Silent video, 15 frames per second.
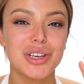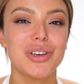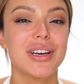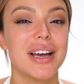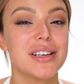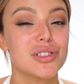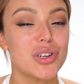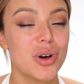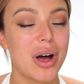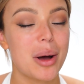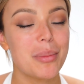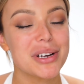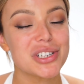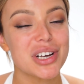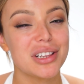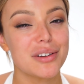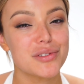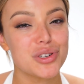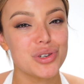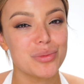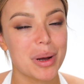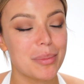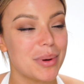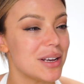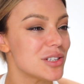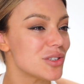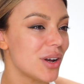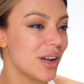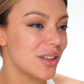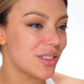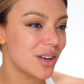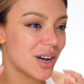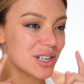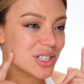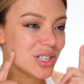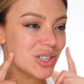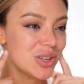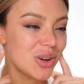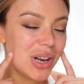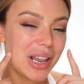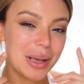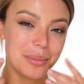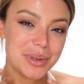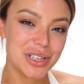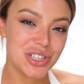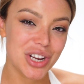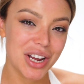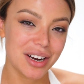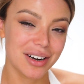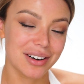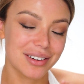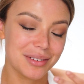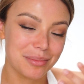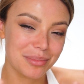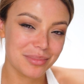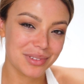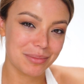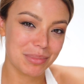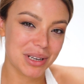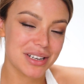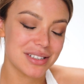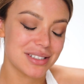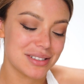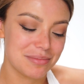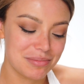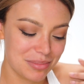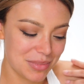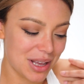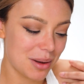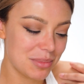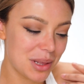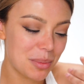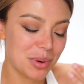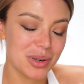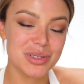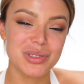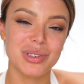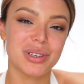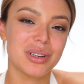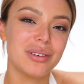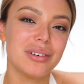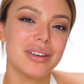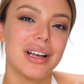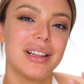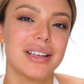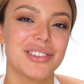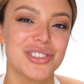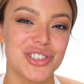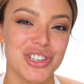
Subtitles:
You guys know how much I love to do my base, so I thought, let me share because I'm that person, I like to